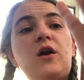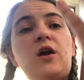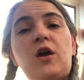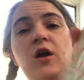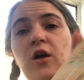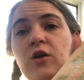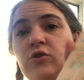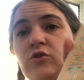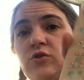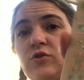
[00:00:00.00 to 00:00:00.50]

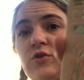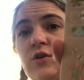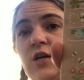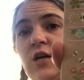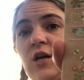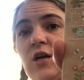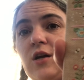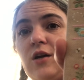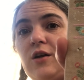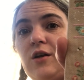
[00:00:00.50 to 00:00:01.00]
Country
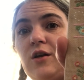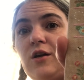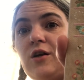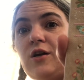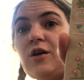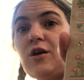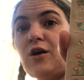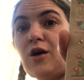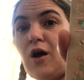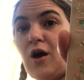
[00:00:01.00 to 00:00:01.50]

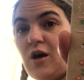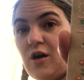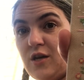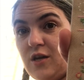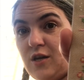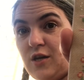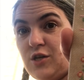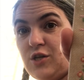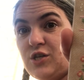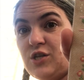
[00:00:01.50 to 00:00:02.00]

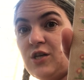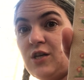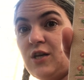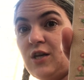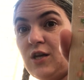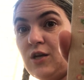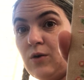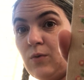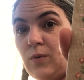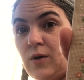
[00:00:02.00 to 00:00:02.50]
Cottage
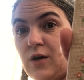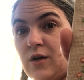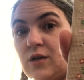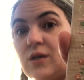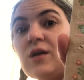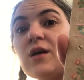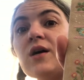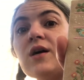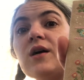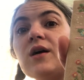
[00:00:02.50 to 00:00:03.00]

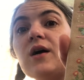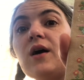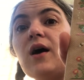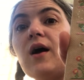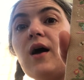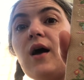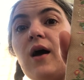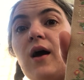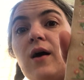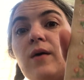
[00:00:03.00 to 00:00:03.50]
Needlework
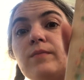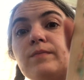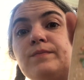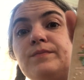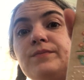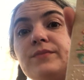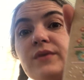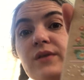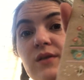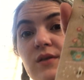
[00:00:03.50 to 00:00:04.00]

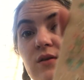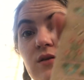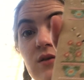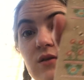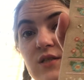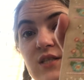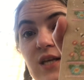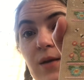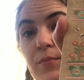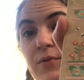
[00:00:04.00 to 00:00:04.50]

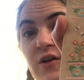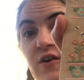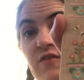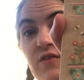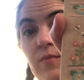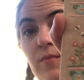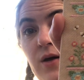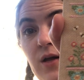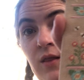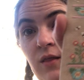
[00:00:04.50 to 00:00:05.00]
sampler of
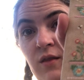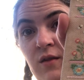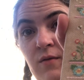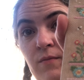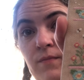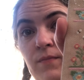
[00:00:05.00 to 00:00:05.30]
the month.